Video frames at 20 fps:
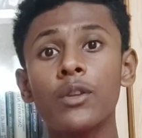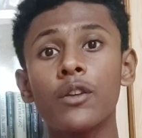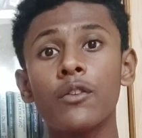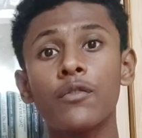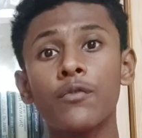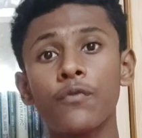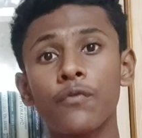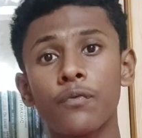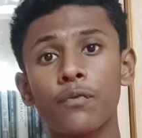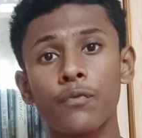the
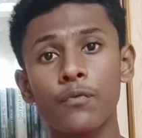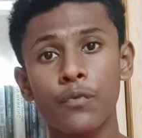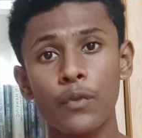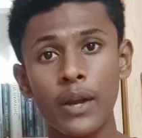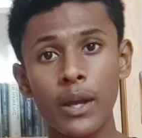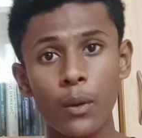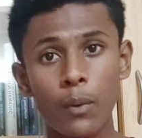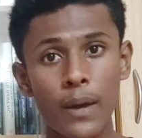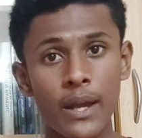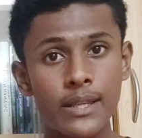
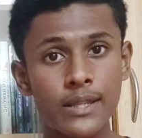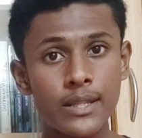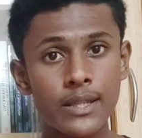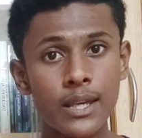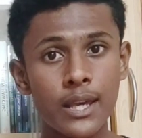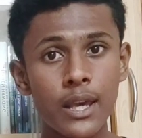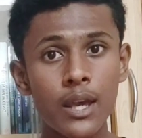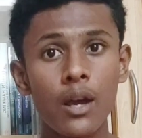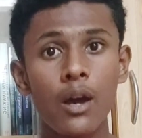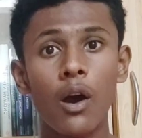
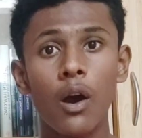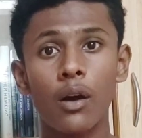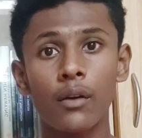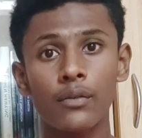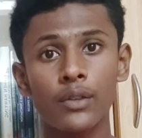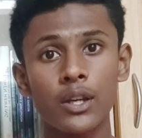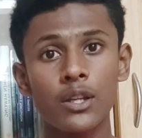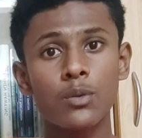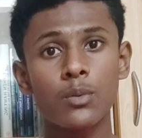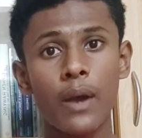frequency
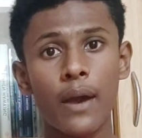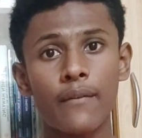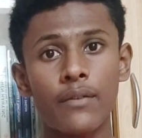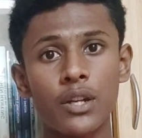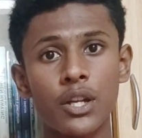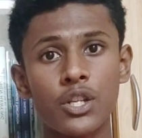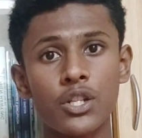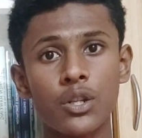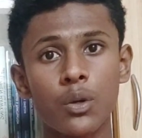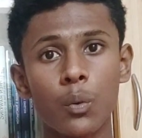of these
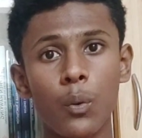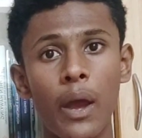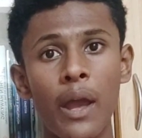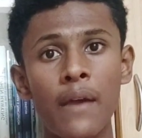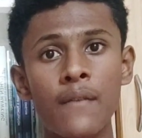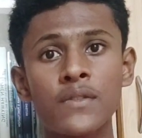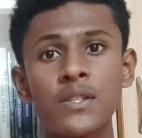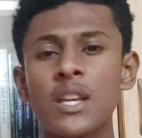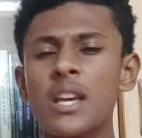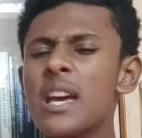gravitational
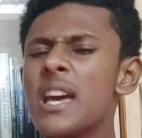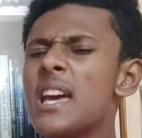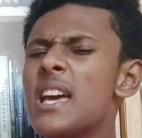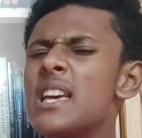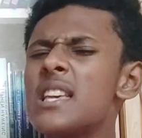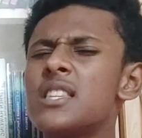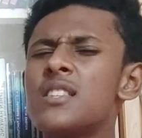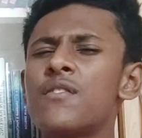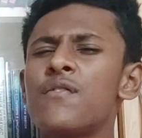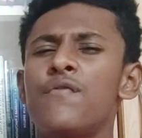waves
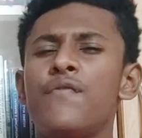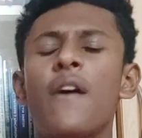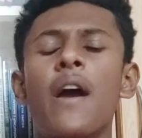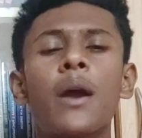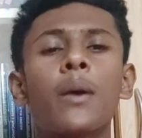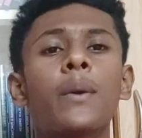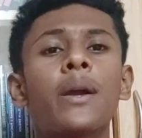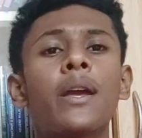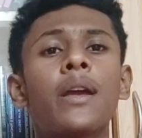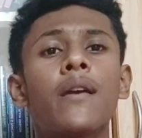is
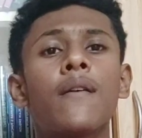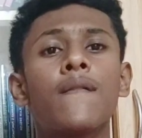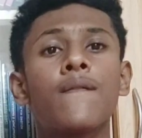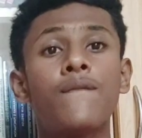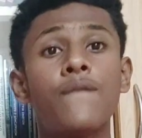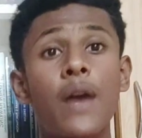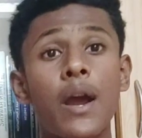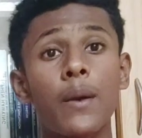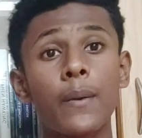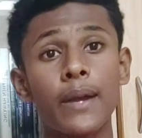very,
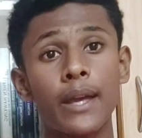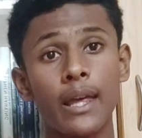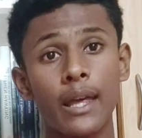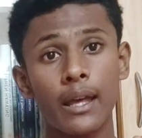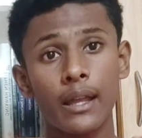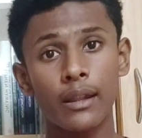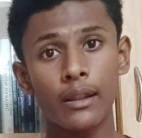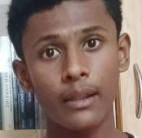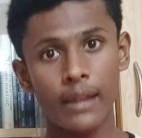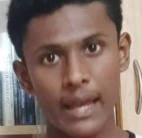very
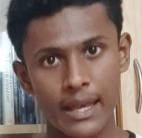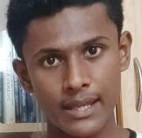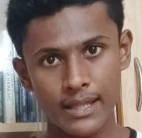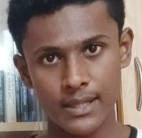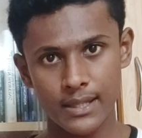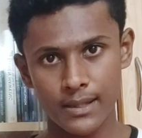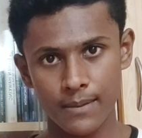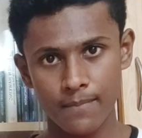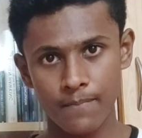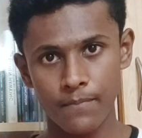
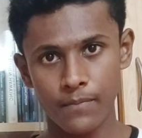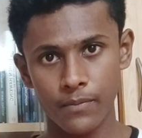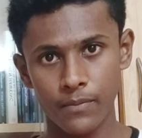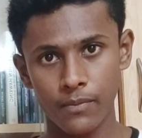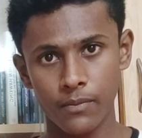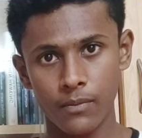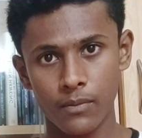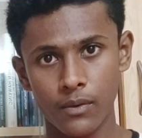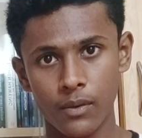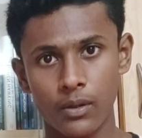less,
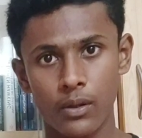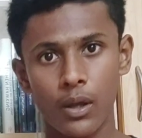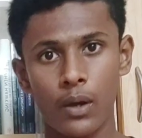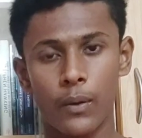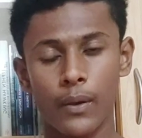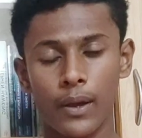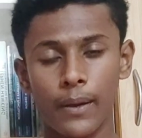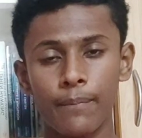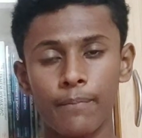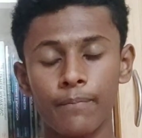
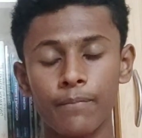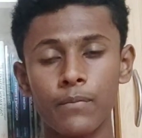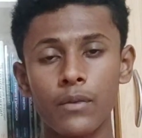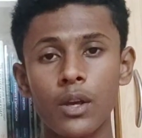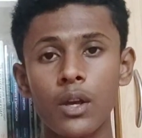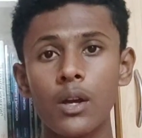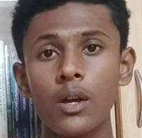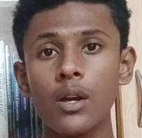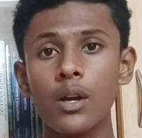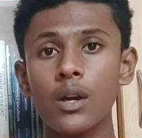okay?
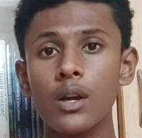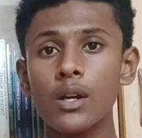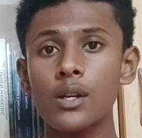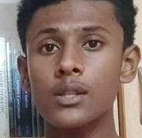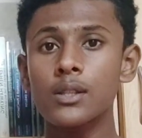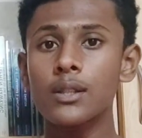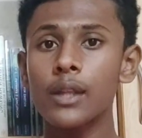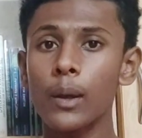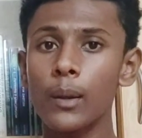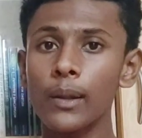
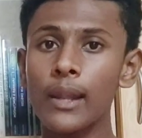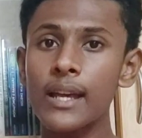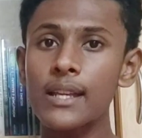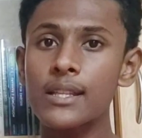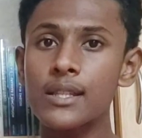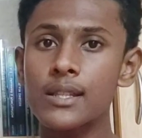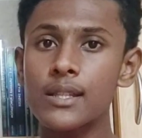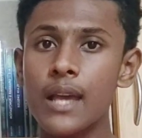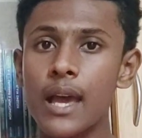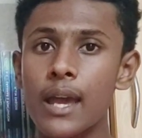So now
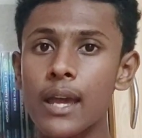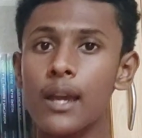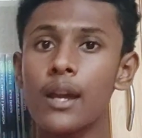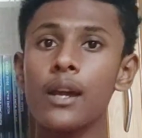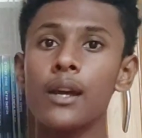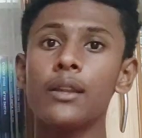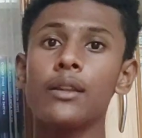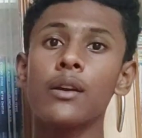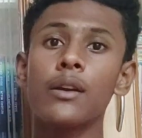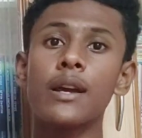let's
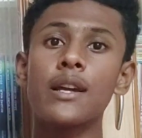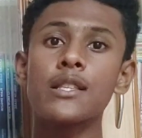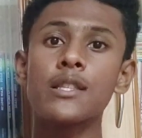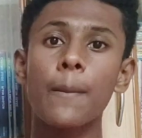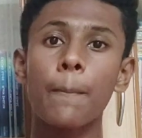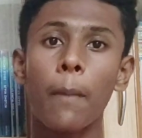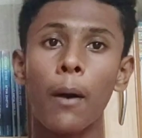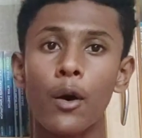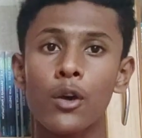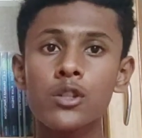say there is
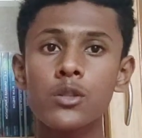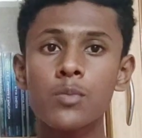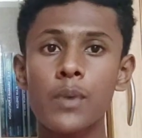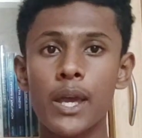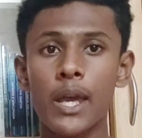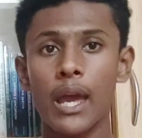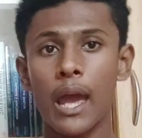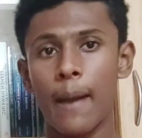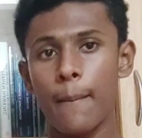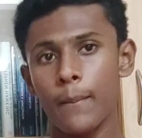a pulse
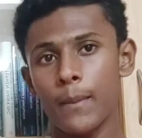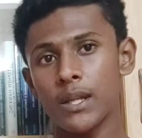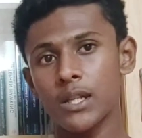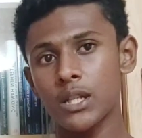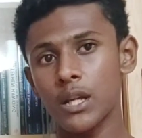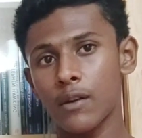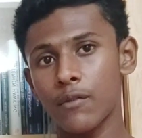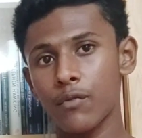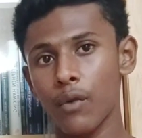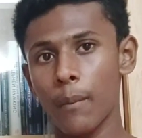being
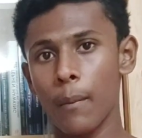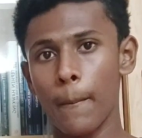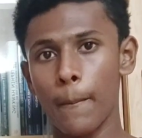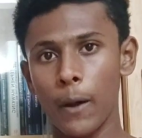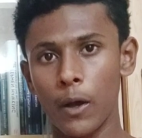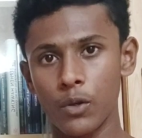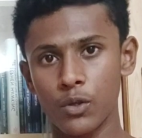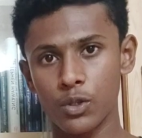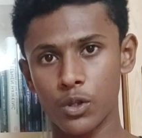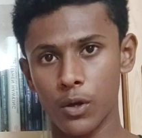emitted from a
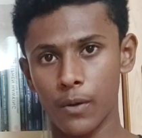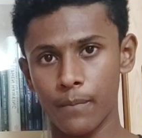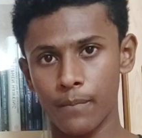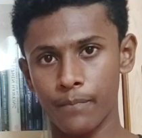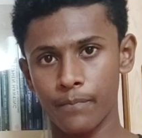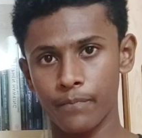pulsar.